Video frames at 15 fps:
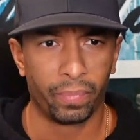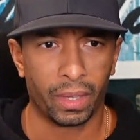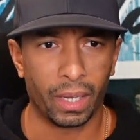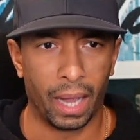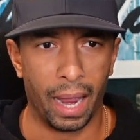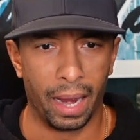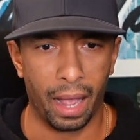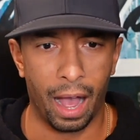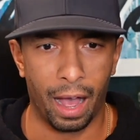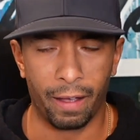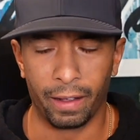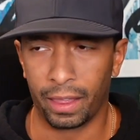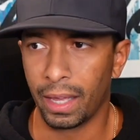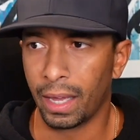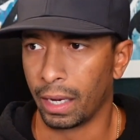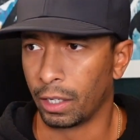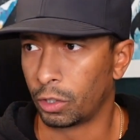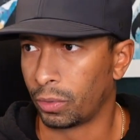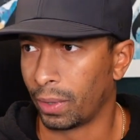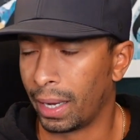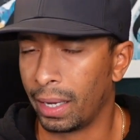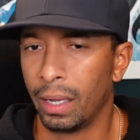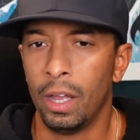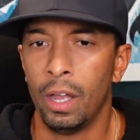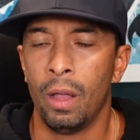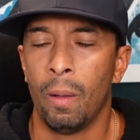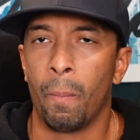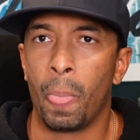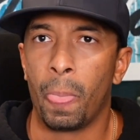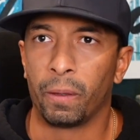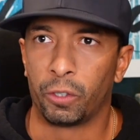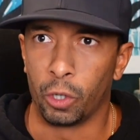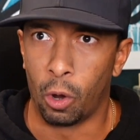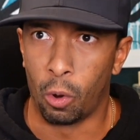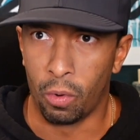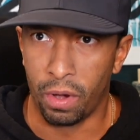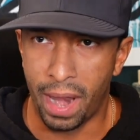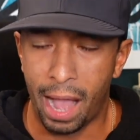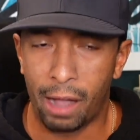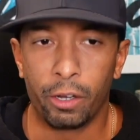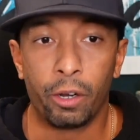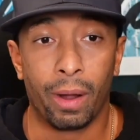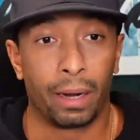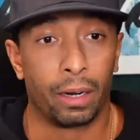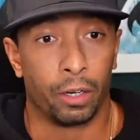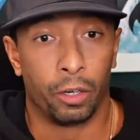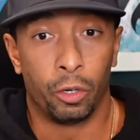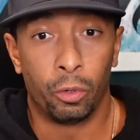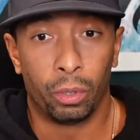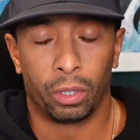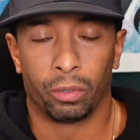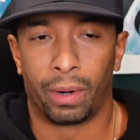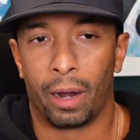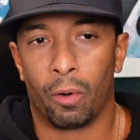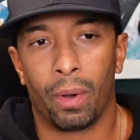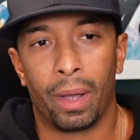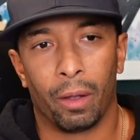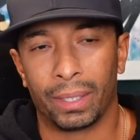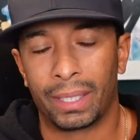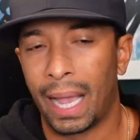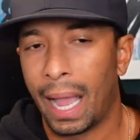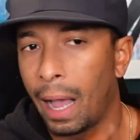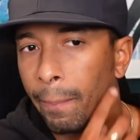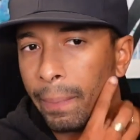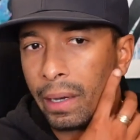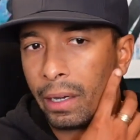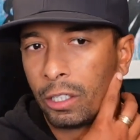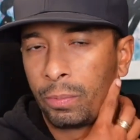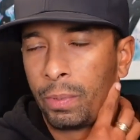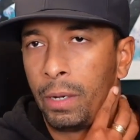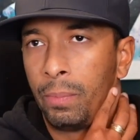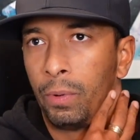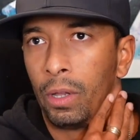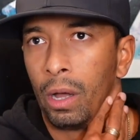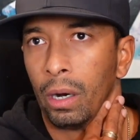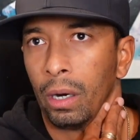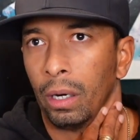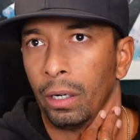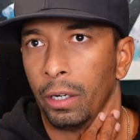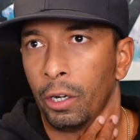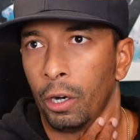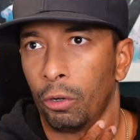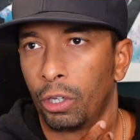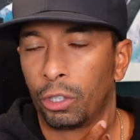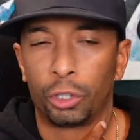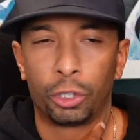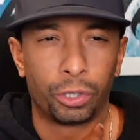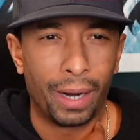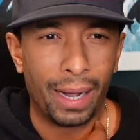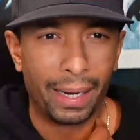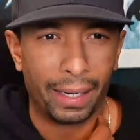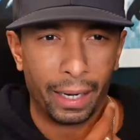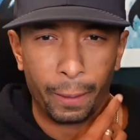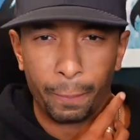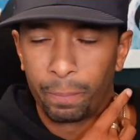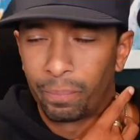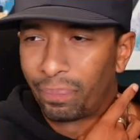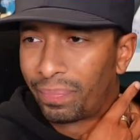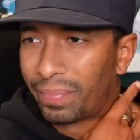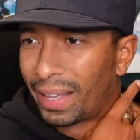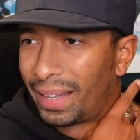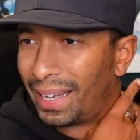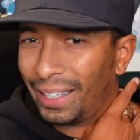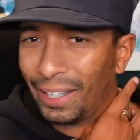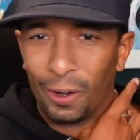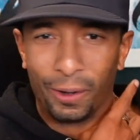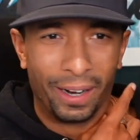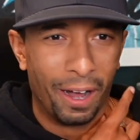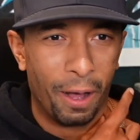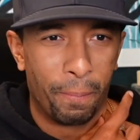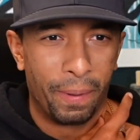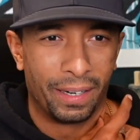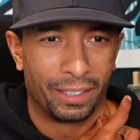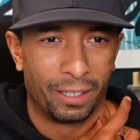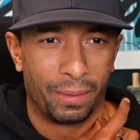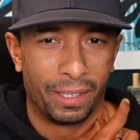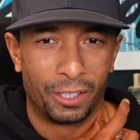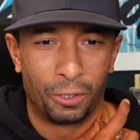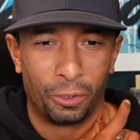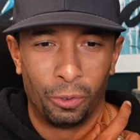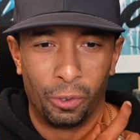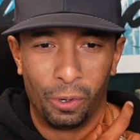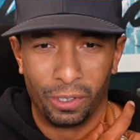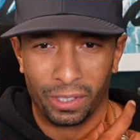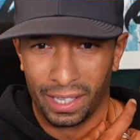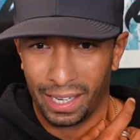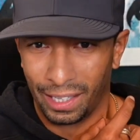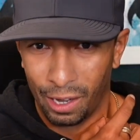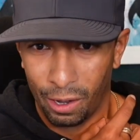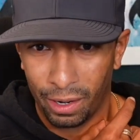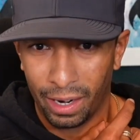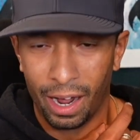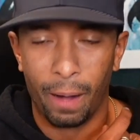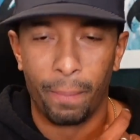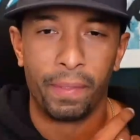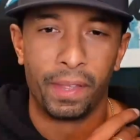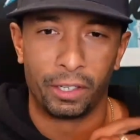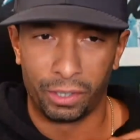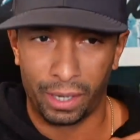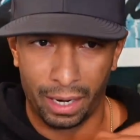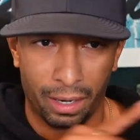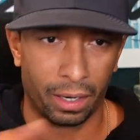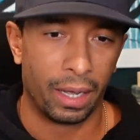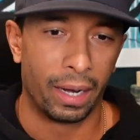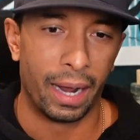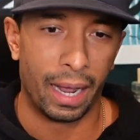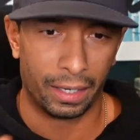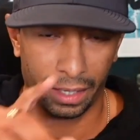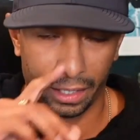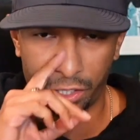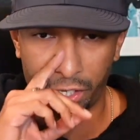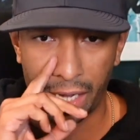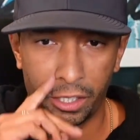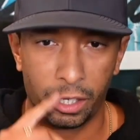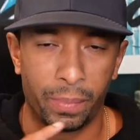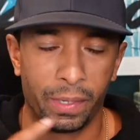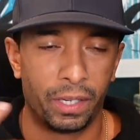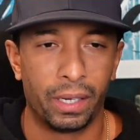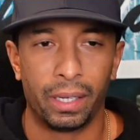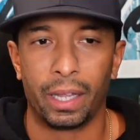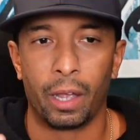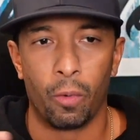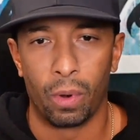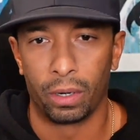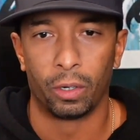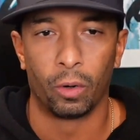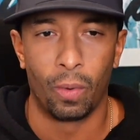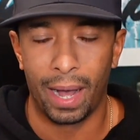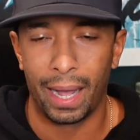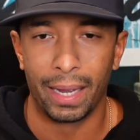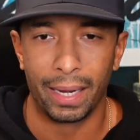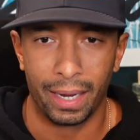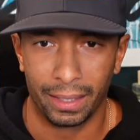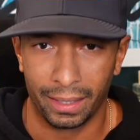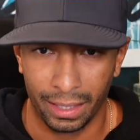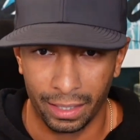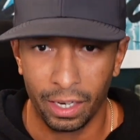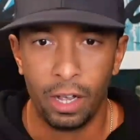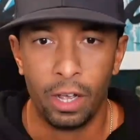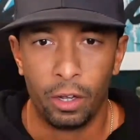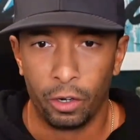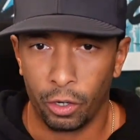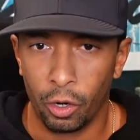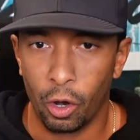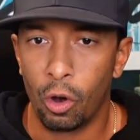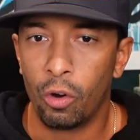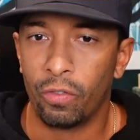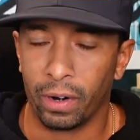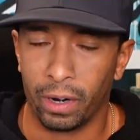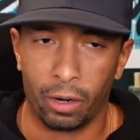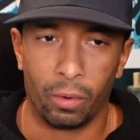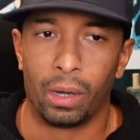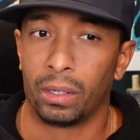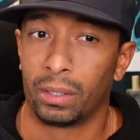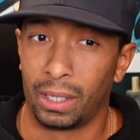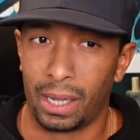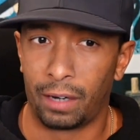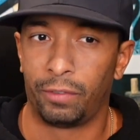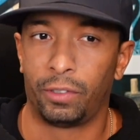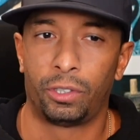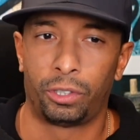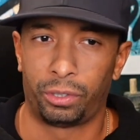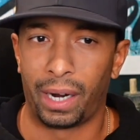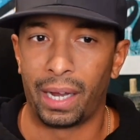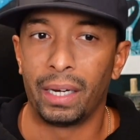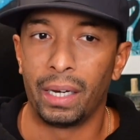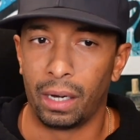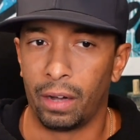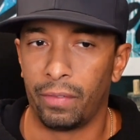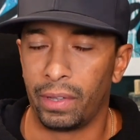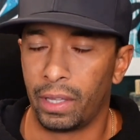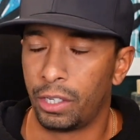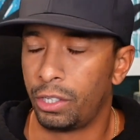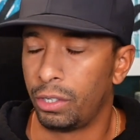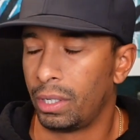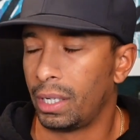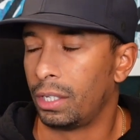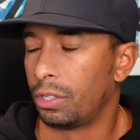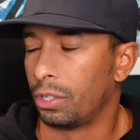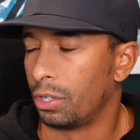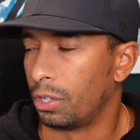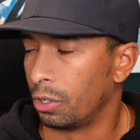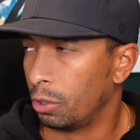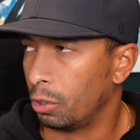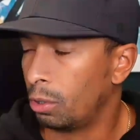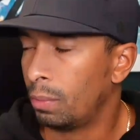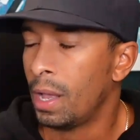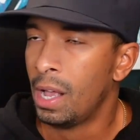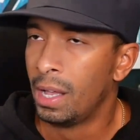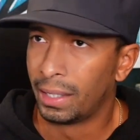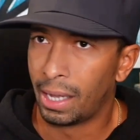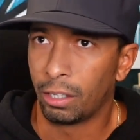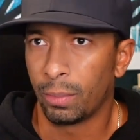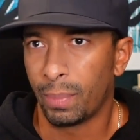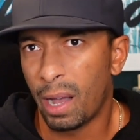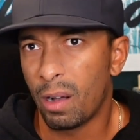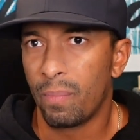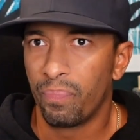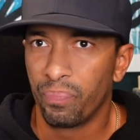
AI things, right? So now you know how to do it the right way. What's happening is people are, they're trying it. They load it up into some of these tools, or they load it up and they try to connect to ChatGPT and they wonder why it doesn't go very well. There's a lot of training of it that you need to do. That was about,